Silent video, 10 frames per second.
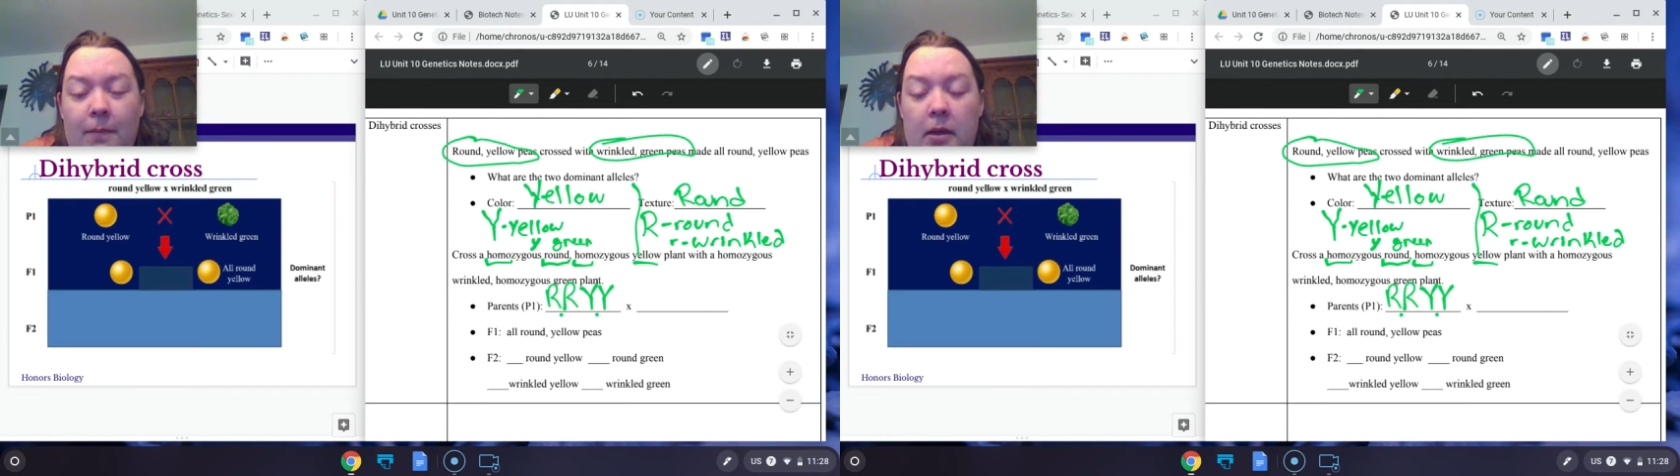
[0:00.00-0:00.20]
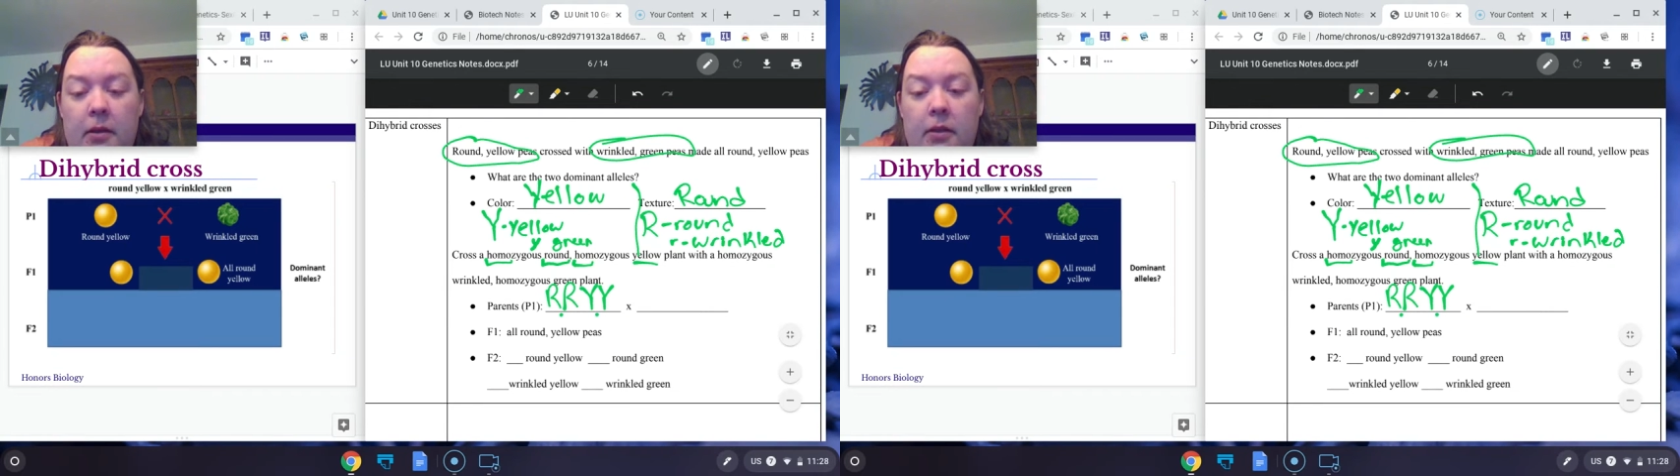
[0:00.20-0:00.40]

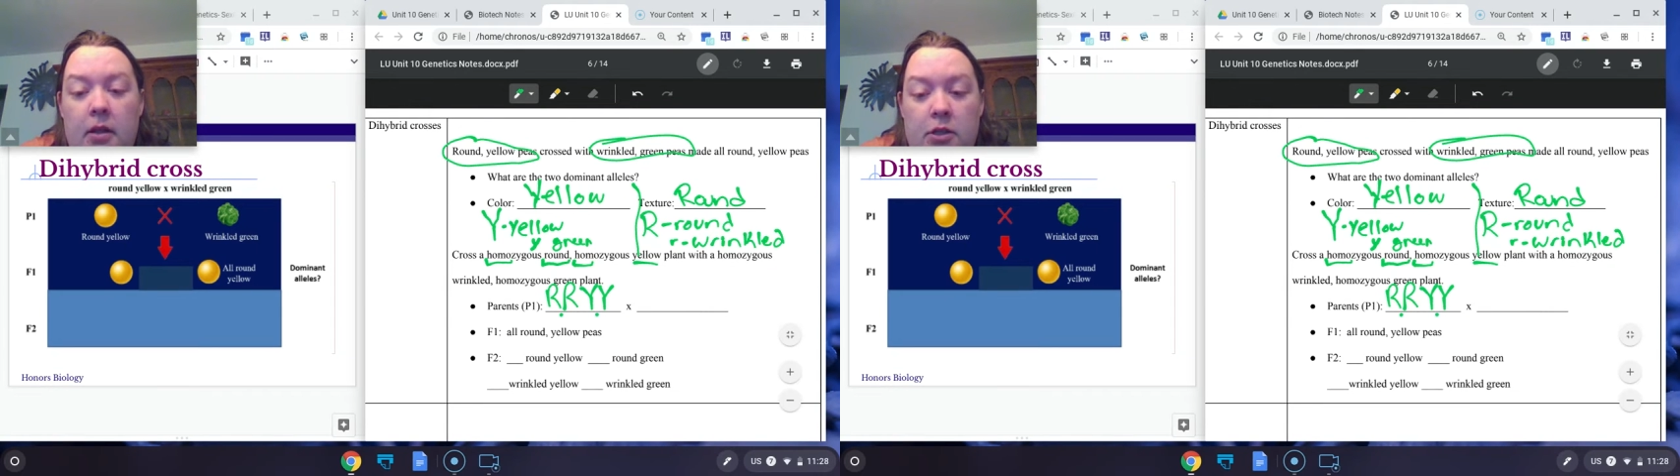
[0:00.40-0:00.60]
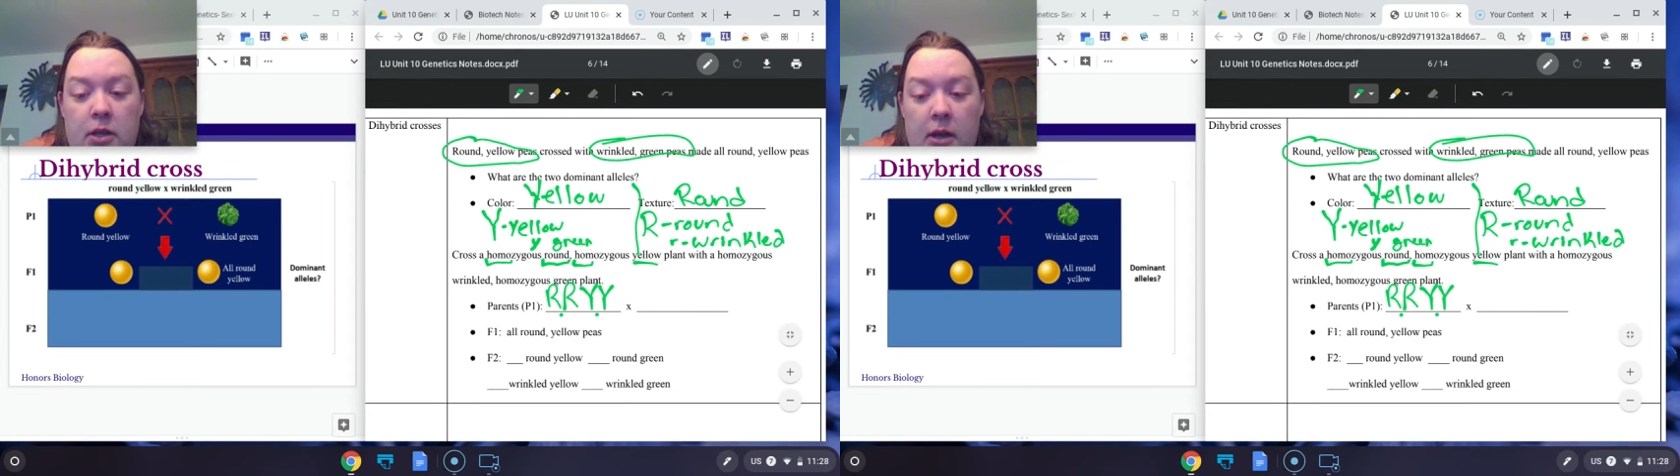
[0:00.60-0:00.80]
and
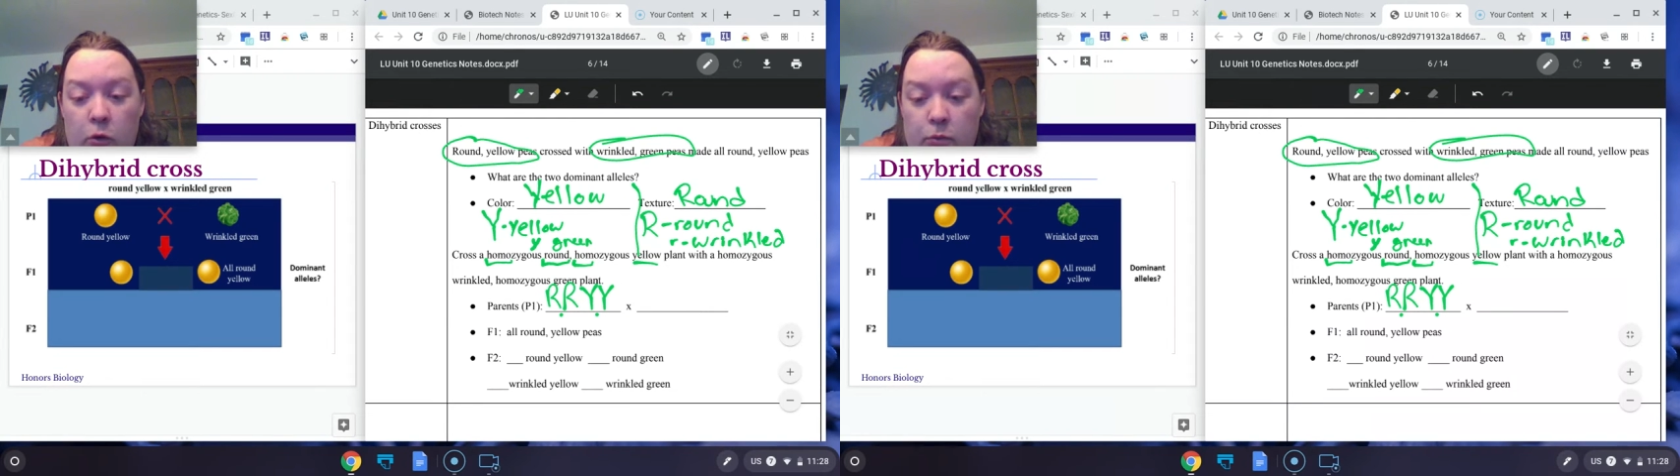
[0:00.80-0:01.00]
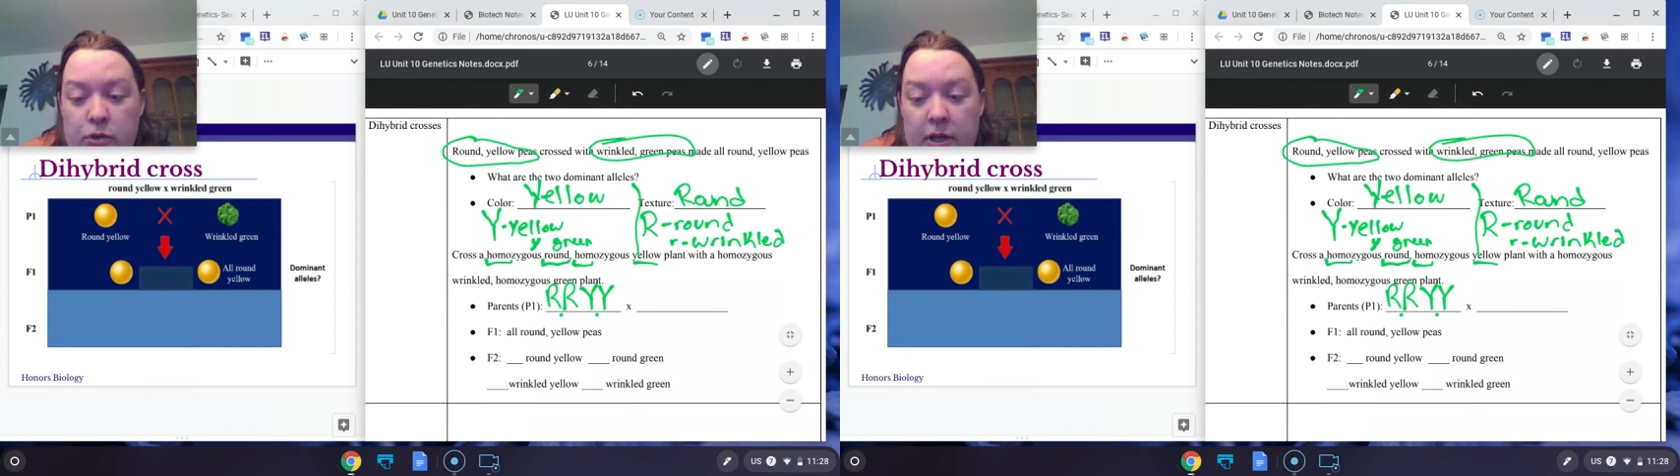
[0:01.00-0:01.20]
it's
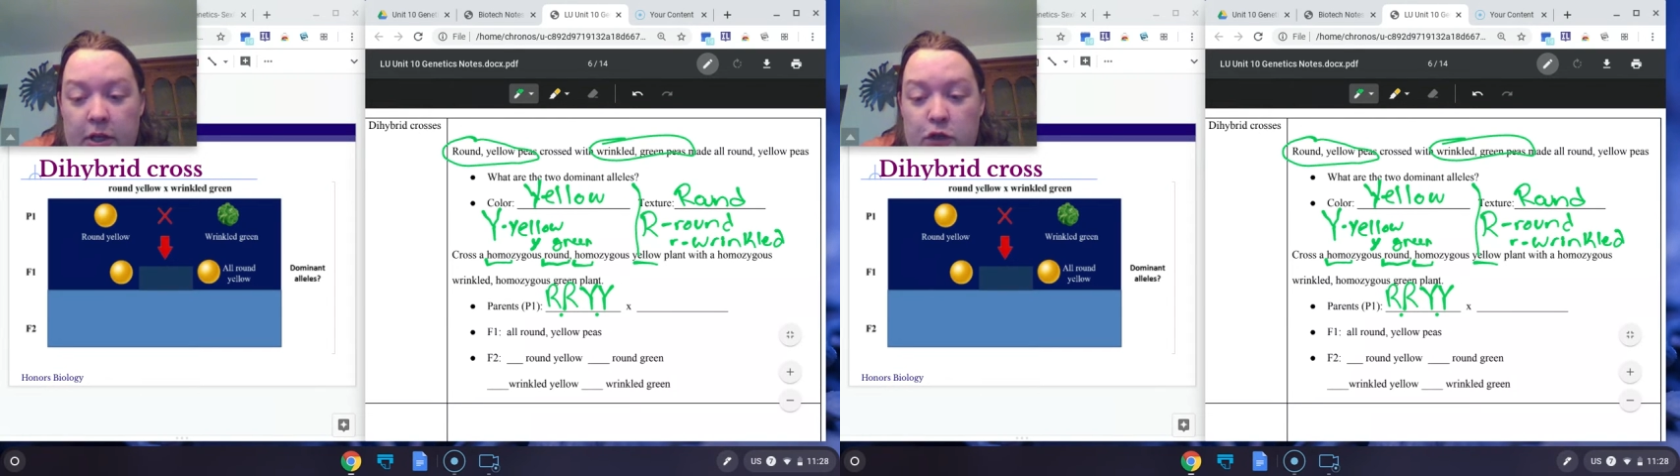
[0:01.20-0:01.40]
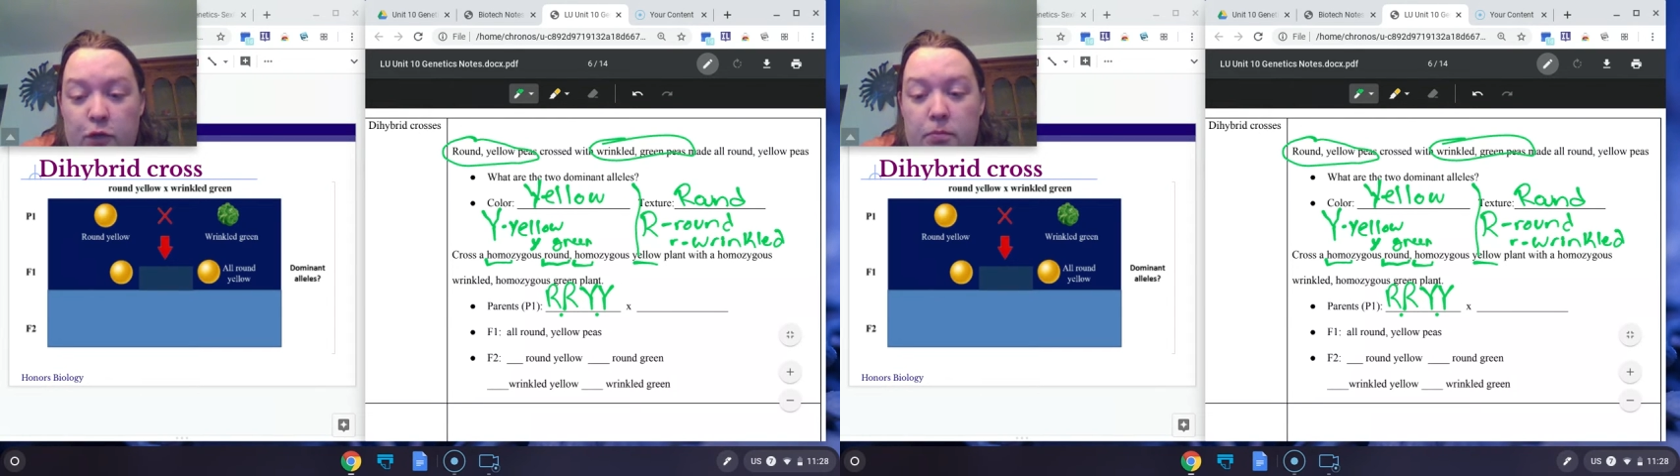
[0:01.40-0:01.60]

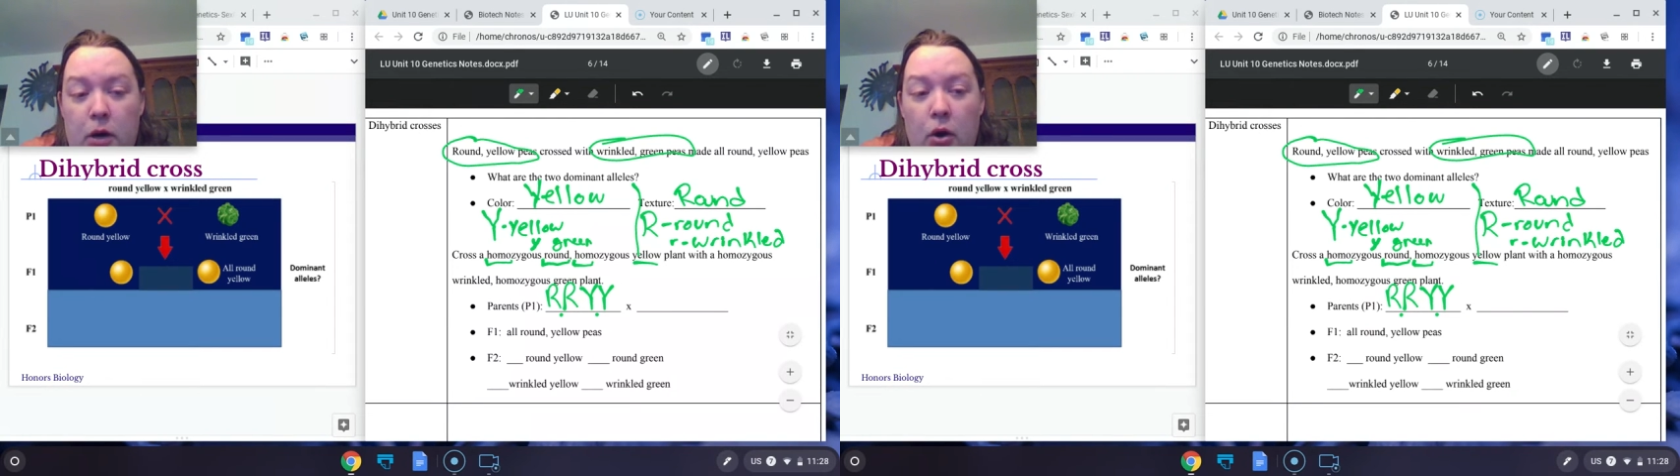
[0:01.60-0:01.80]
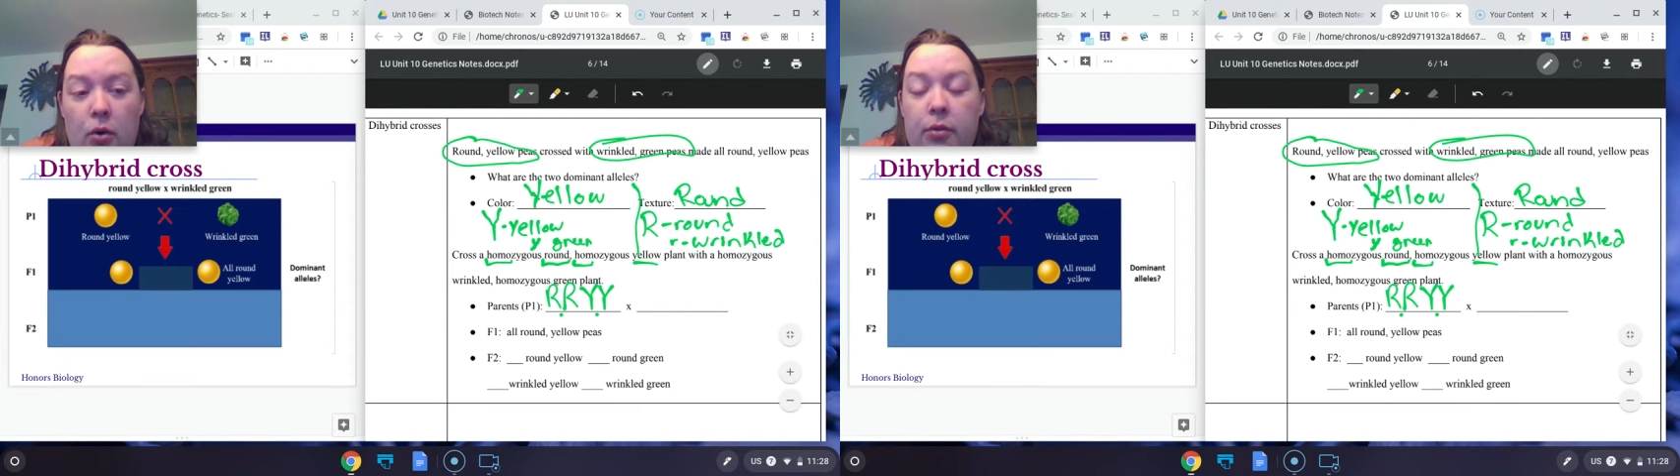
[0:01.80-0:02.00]
homozygous for
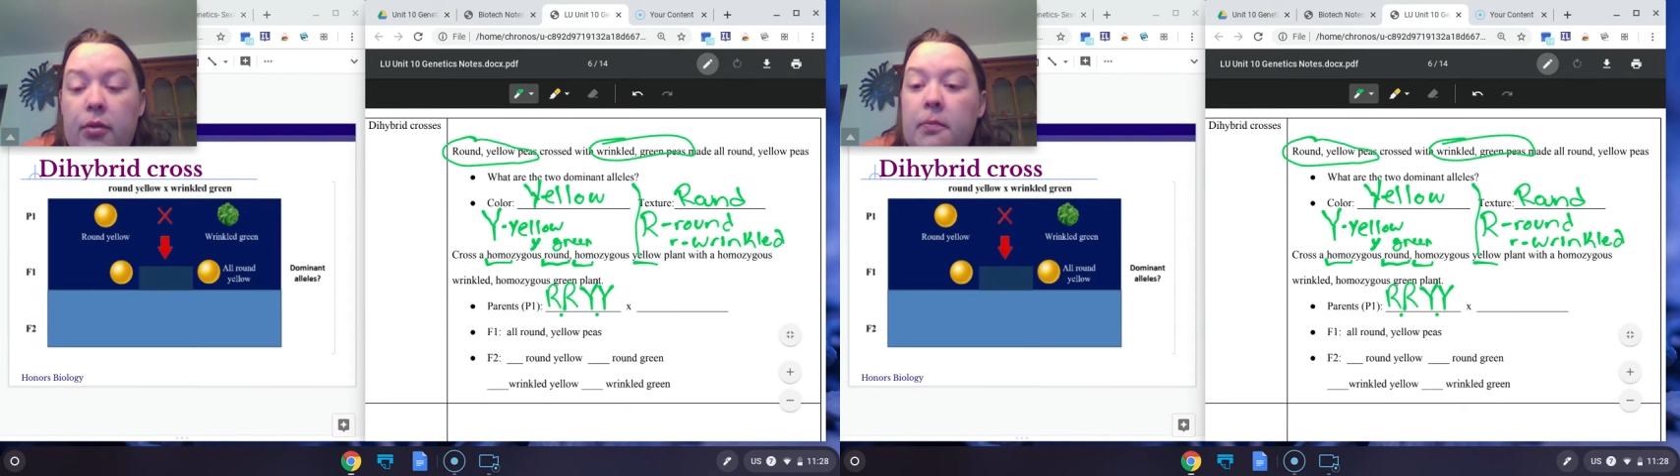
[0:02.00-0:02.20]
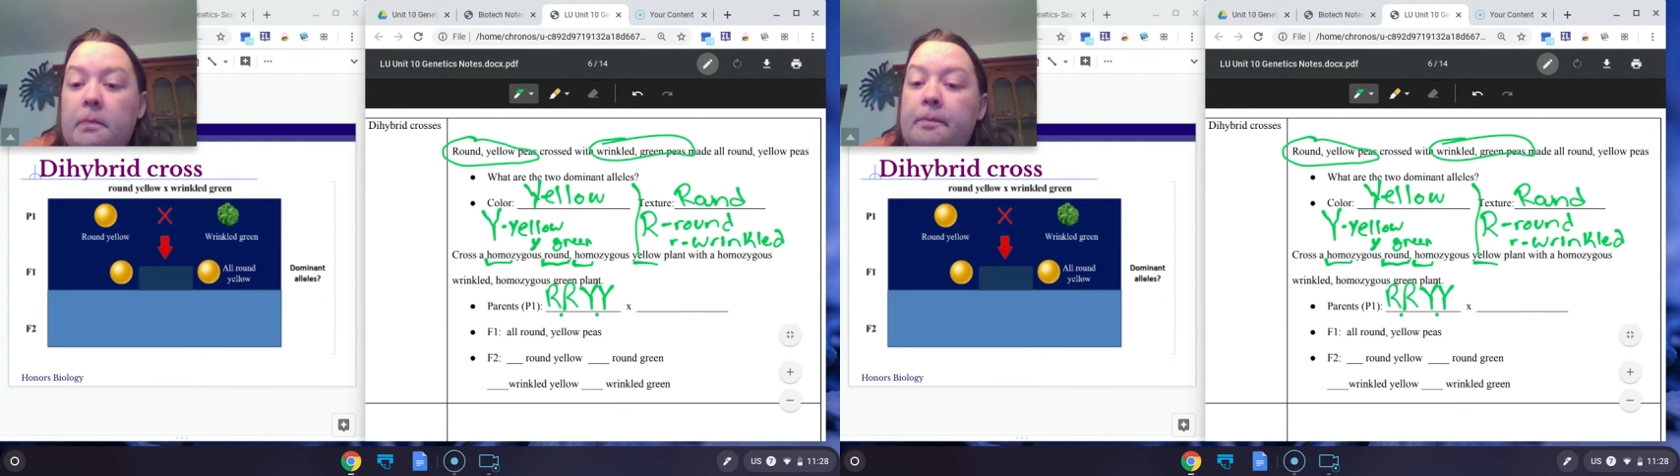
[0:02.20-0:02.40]
both.